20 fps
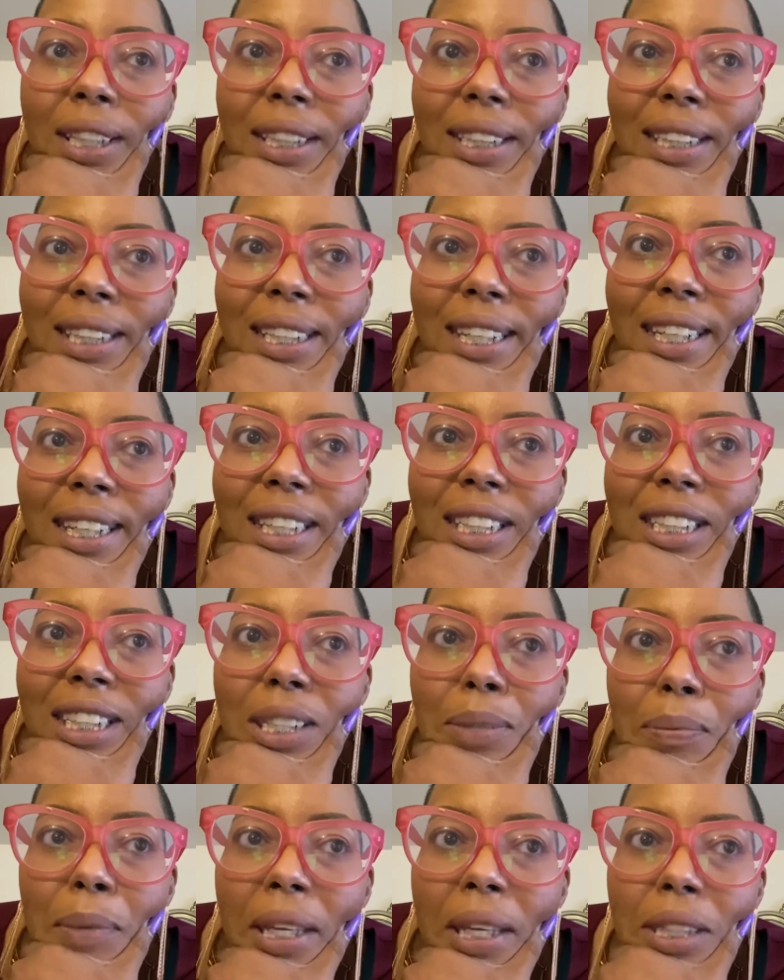And then it
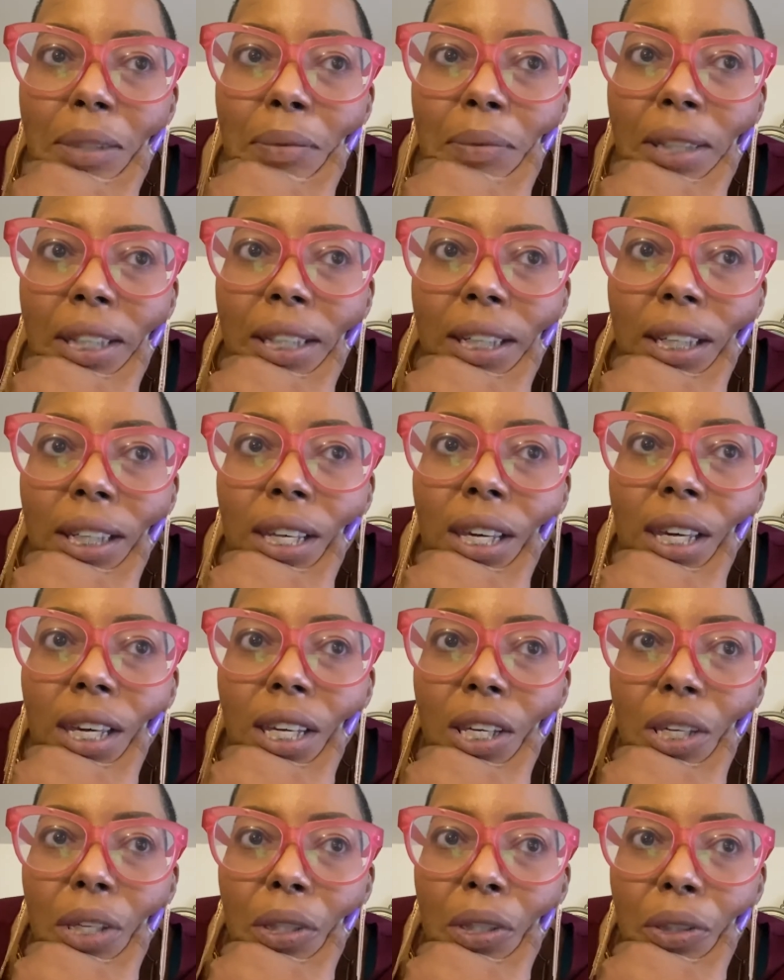just makes me
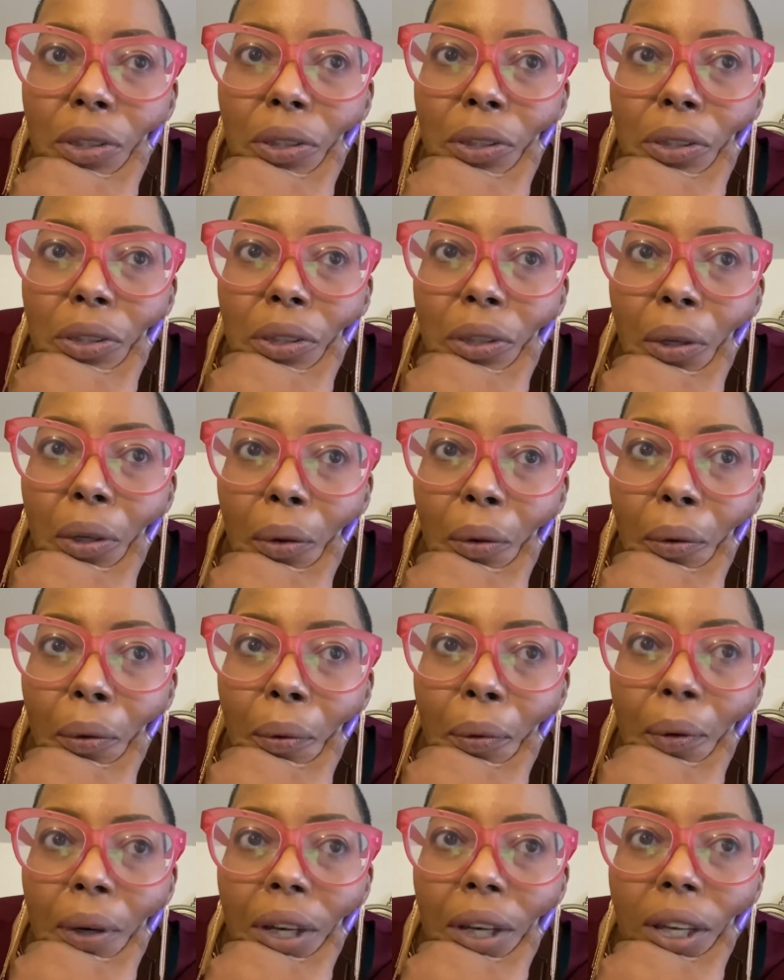
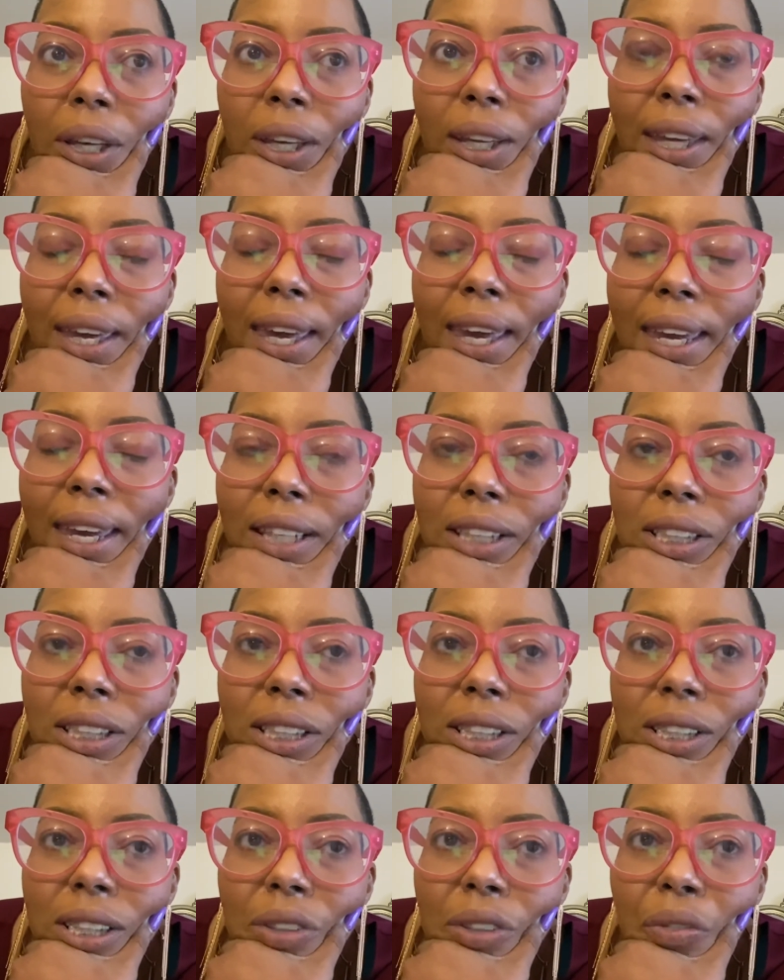so
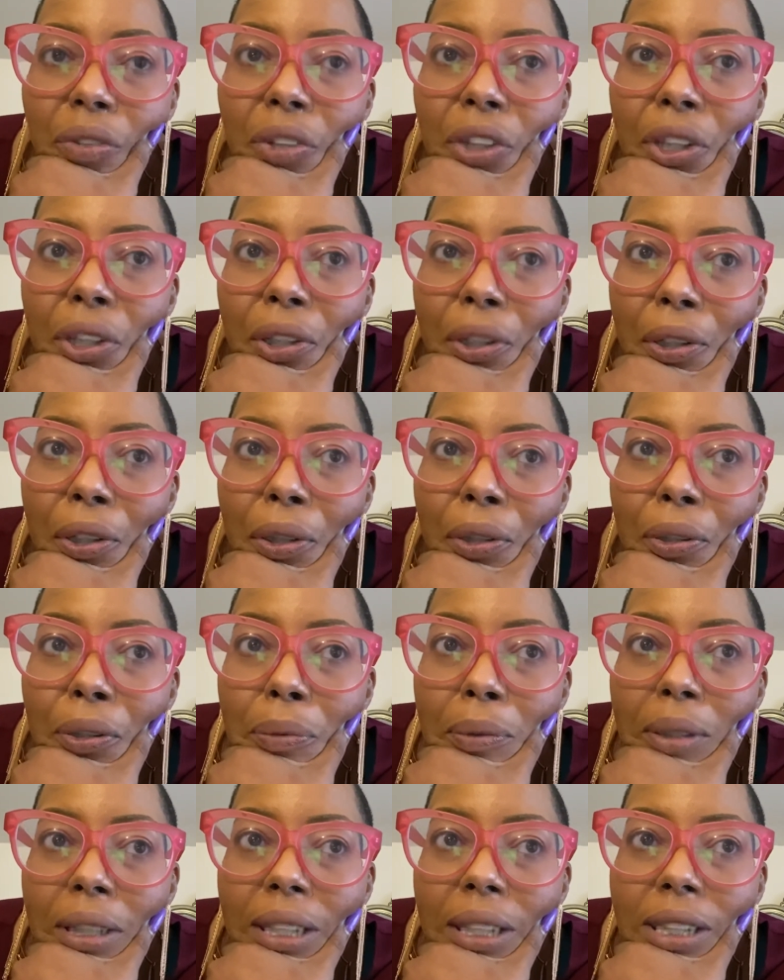anxious for the girls
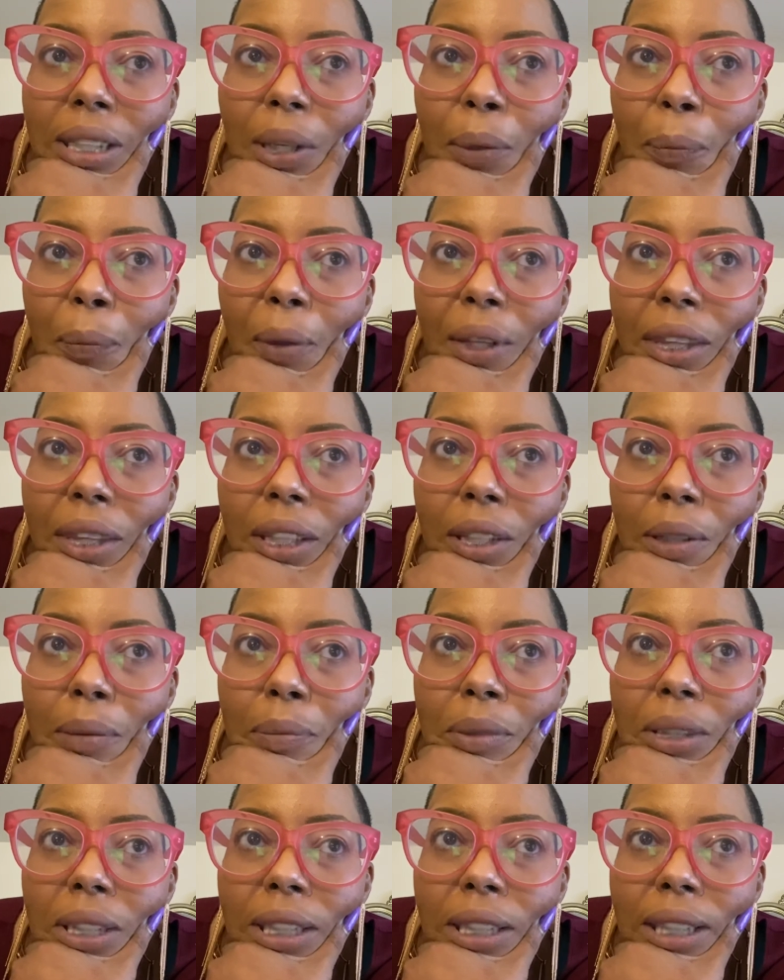because I want
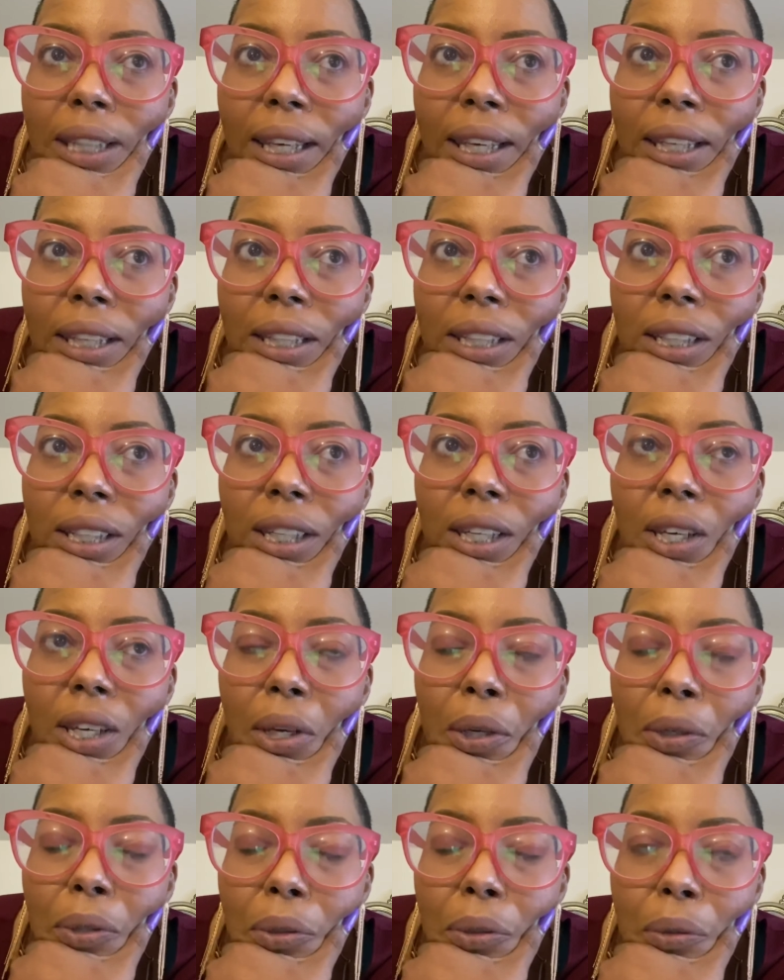them to take
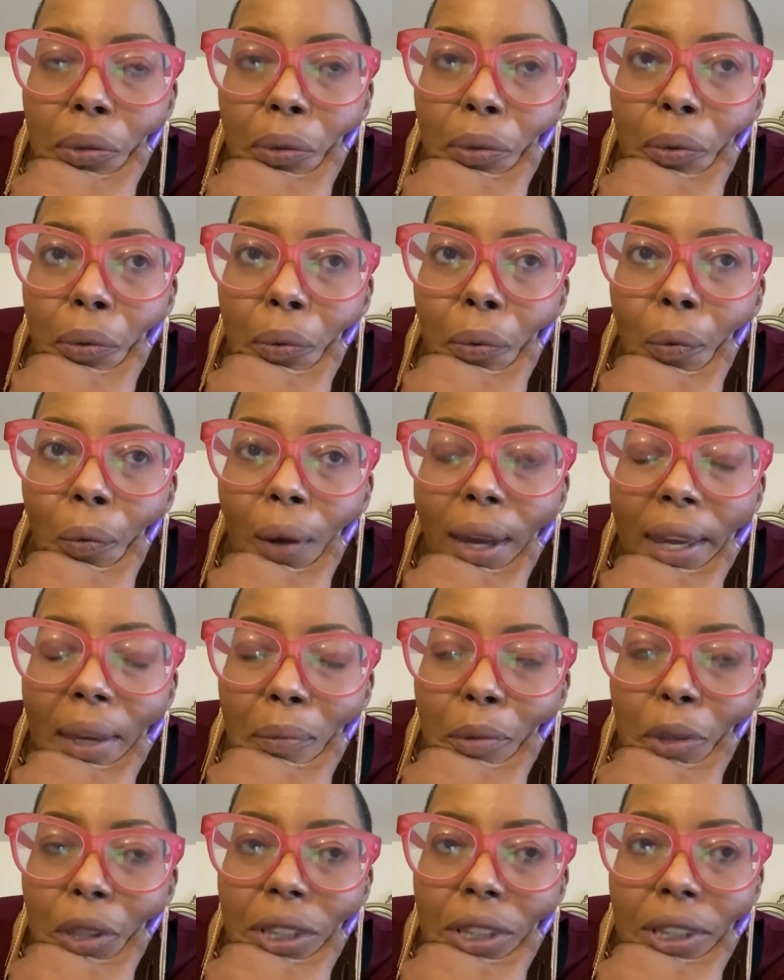school way
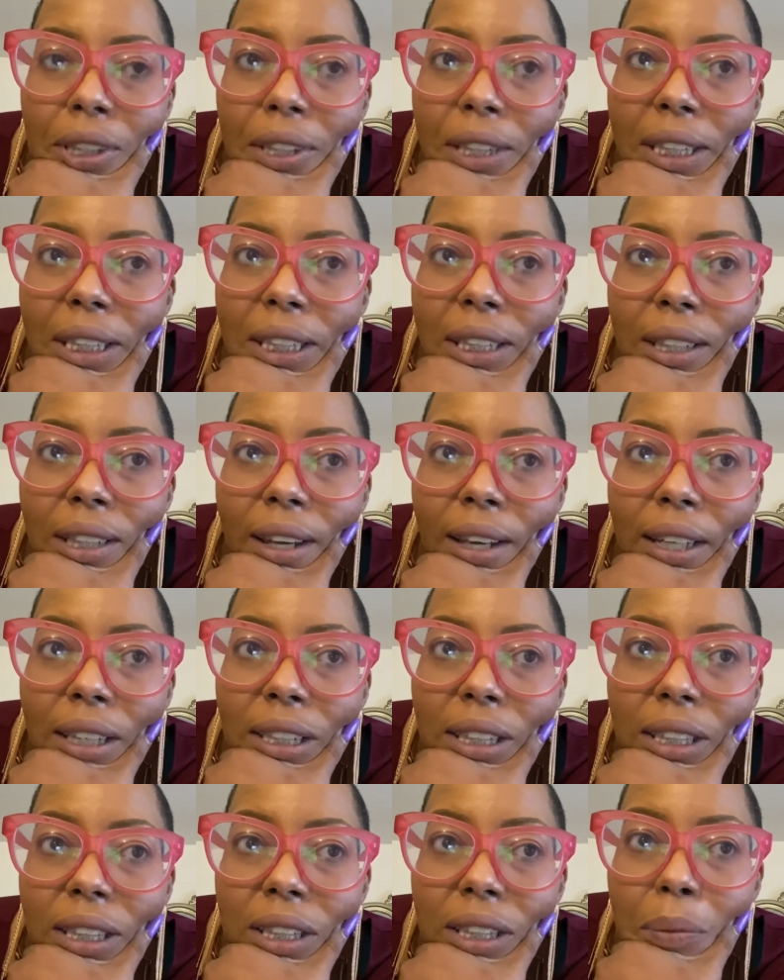more serious than I
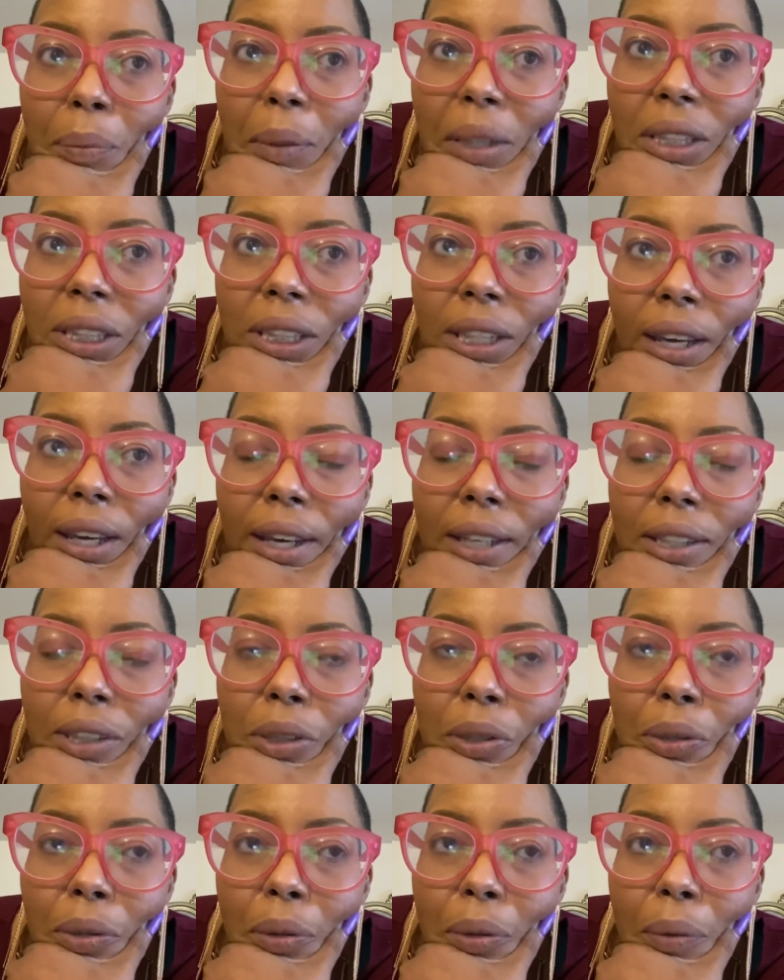did, especially high
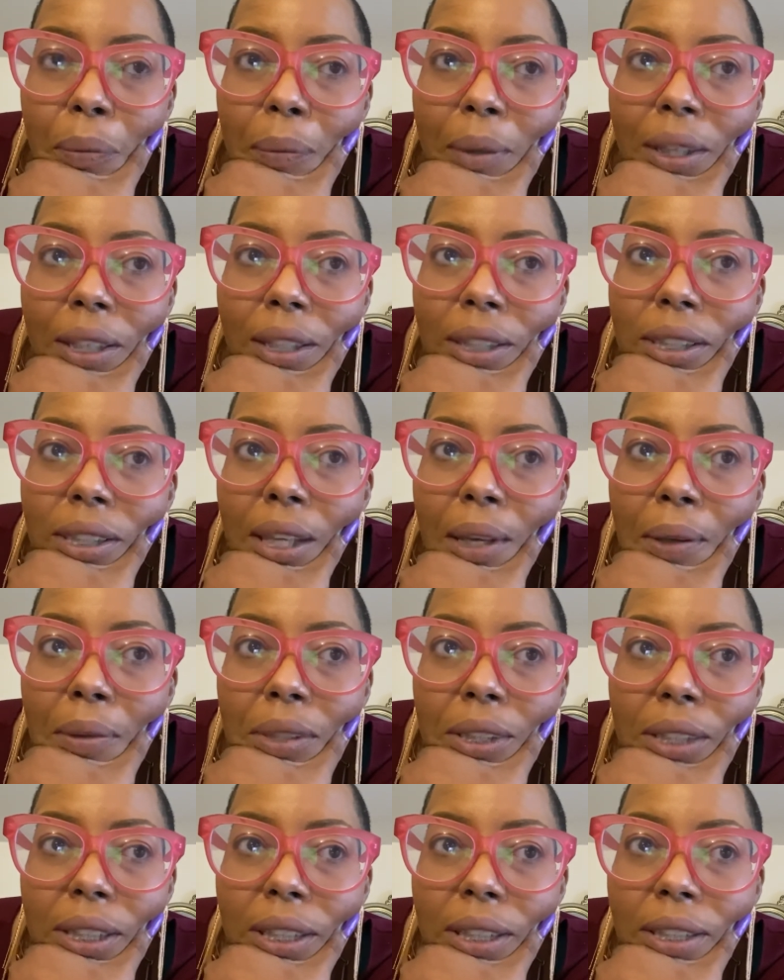school, because I was
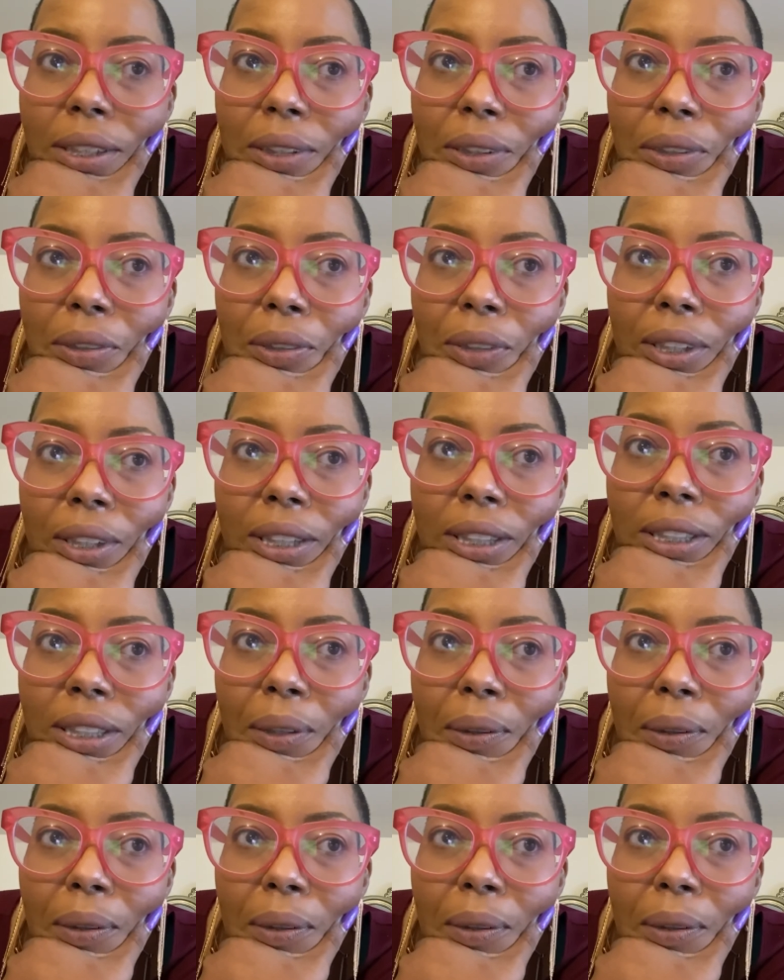looking at those grades.